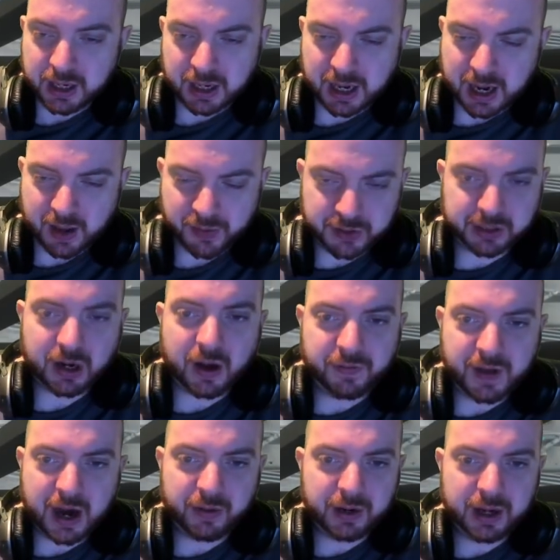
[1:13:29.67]
The
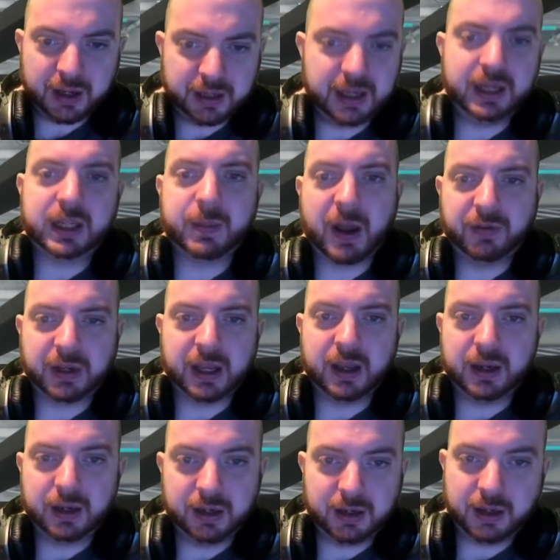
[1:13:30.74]
Starfarer needs to be able
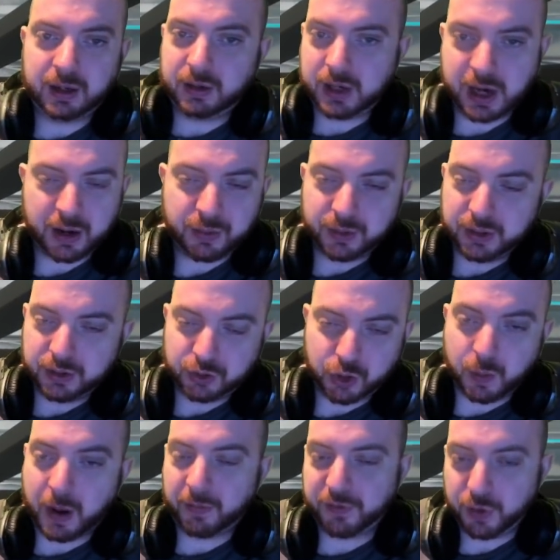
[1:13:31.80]
to,
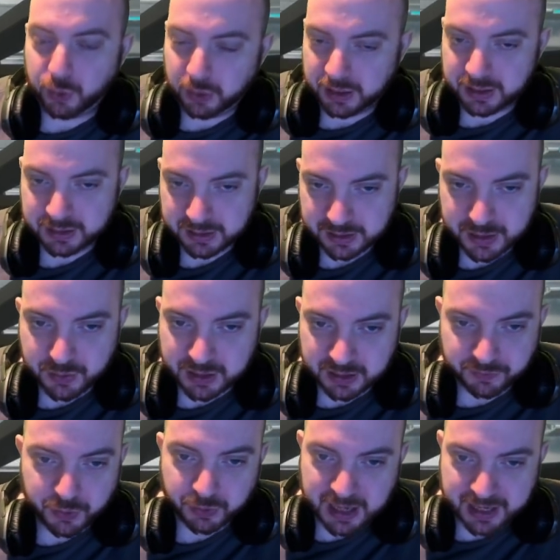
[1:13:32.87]
scoop up fuel and use its
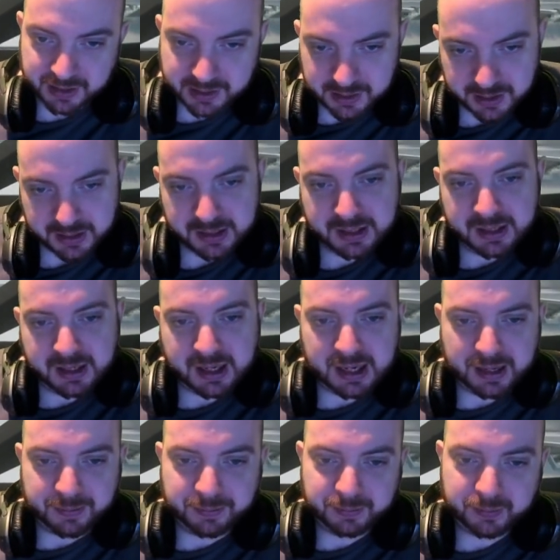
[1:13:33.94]
fuel tanks,
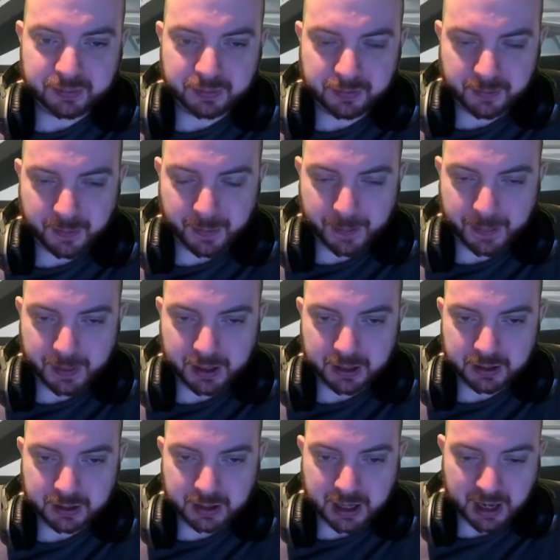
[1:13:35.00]
and
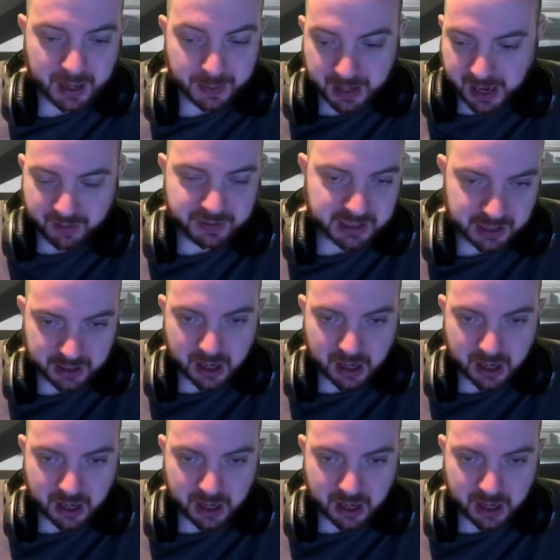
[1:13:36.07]
then have its little